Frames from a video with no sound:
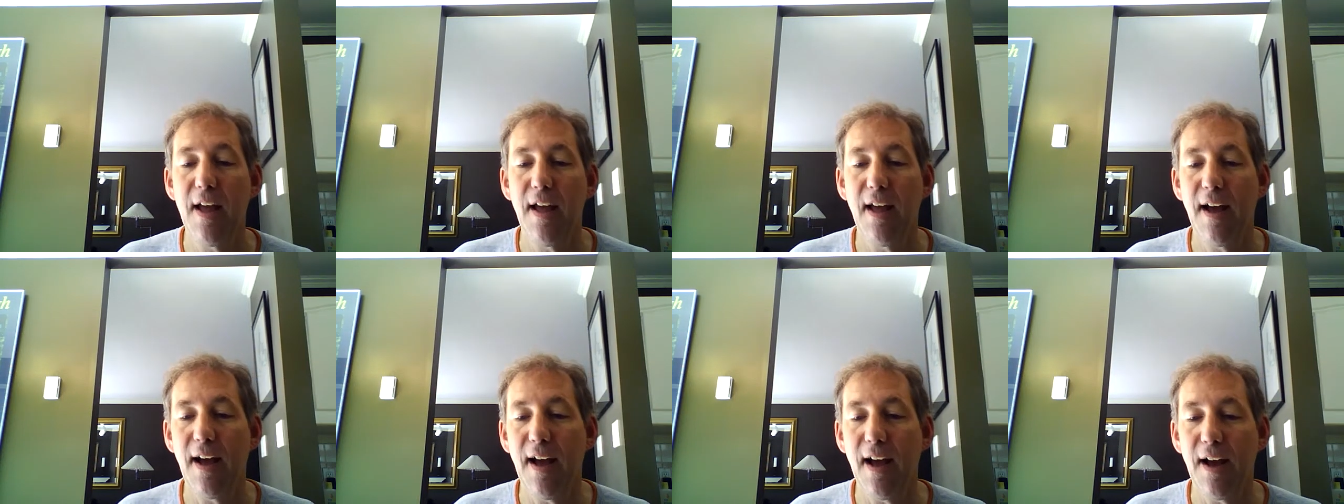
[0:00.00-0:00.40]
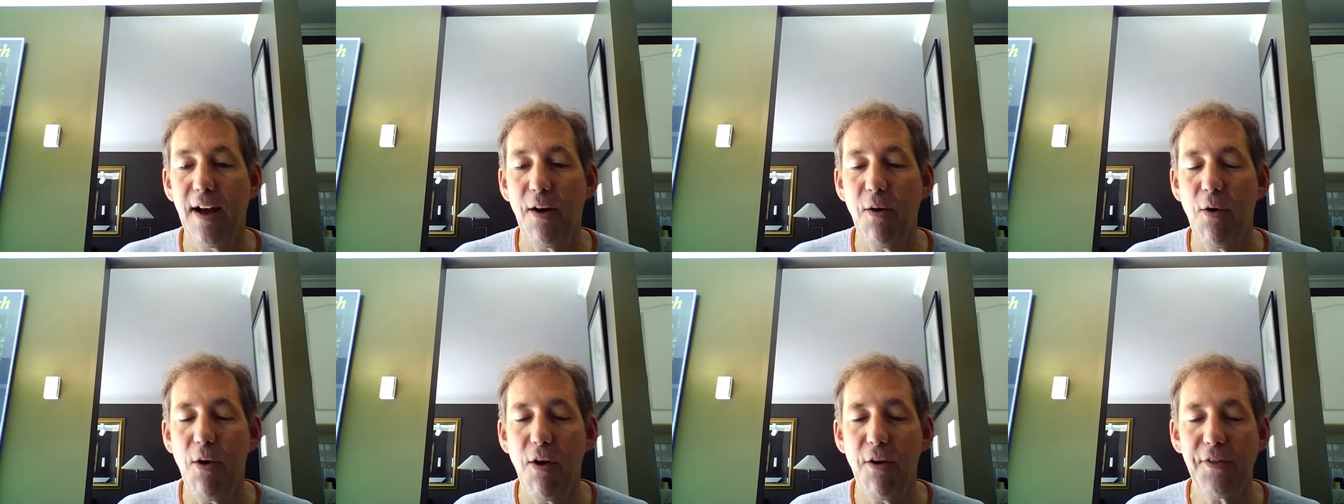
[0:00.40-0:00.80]
uh,
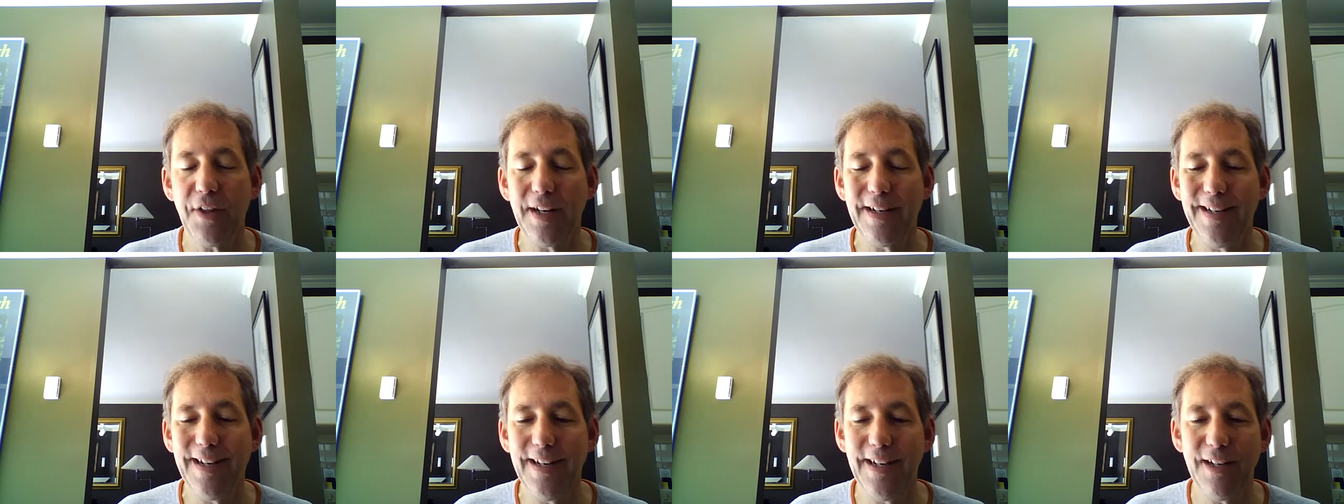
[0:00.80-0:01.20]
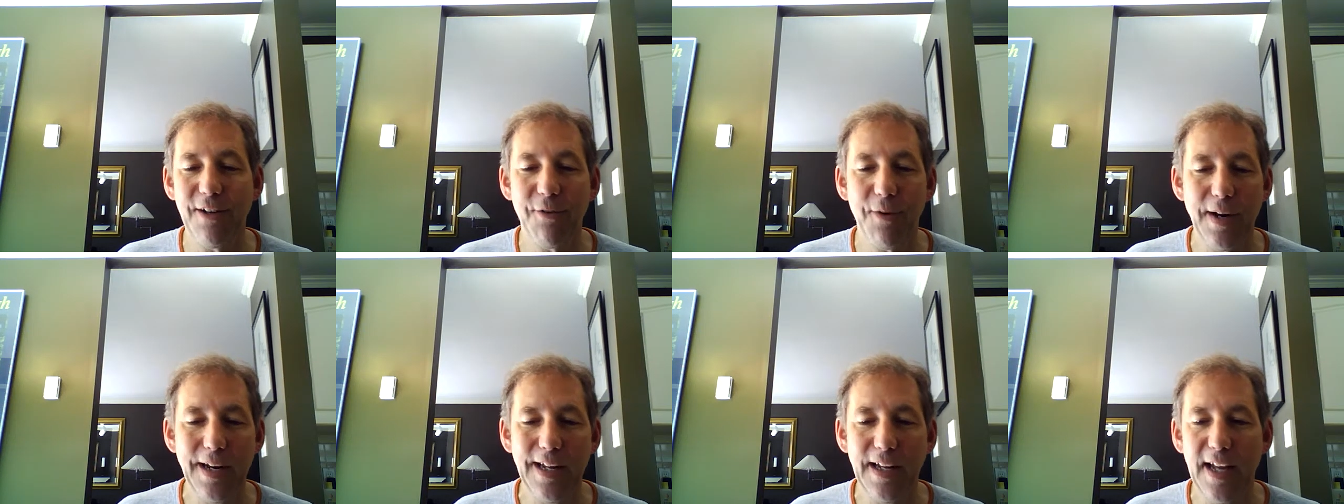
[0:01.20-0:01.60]
all the nitty
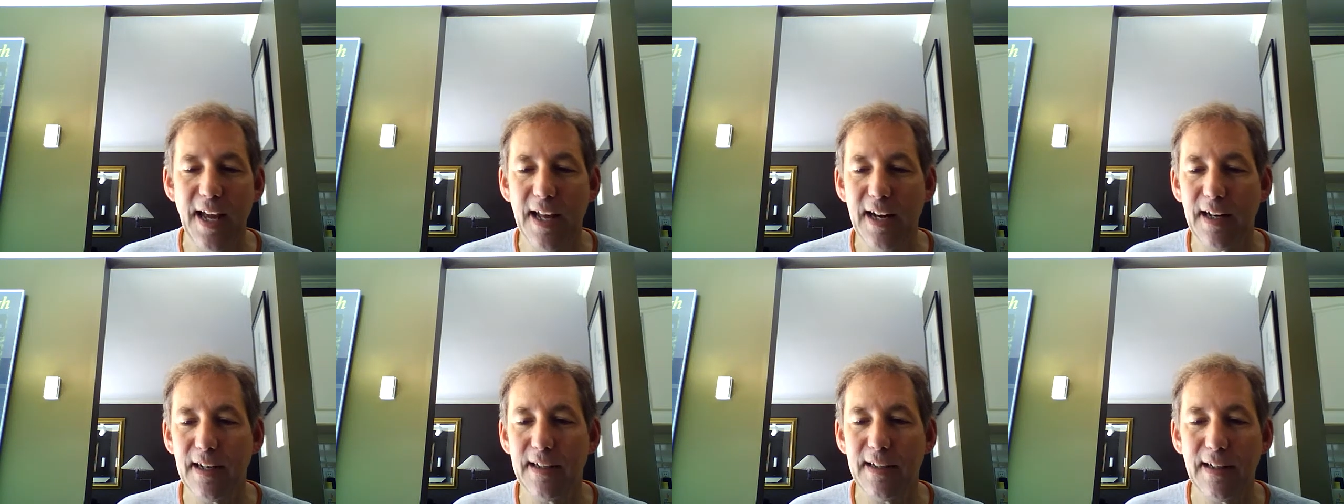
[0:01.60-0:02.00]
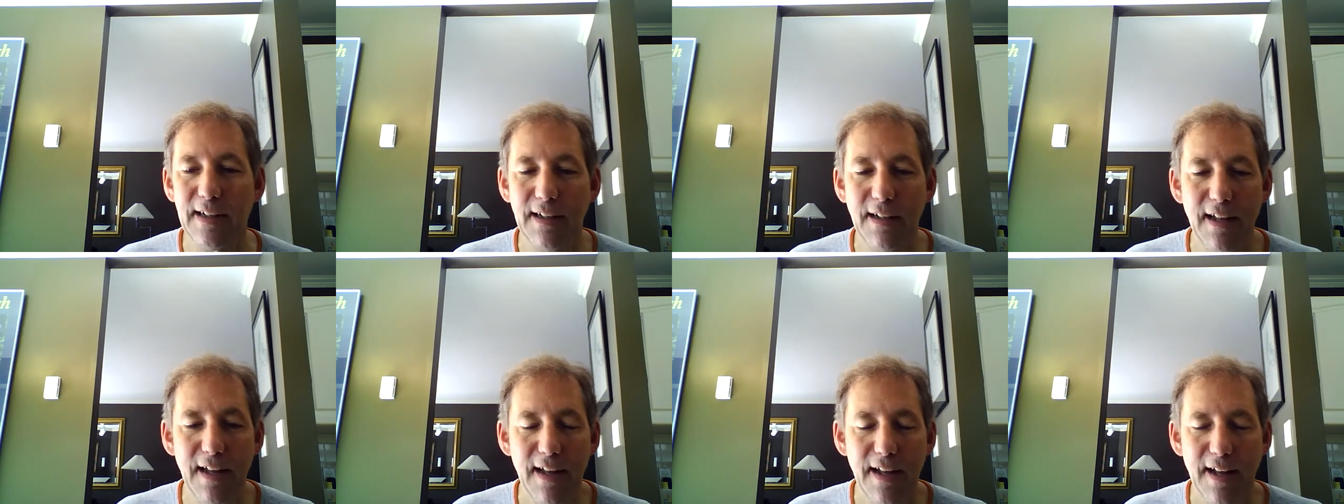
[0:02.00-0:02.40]
gritty kind of little,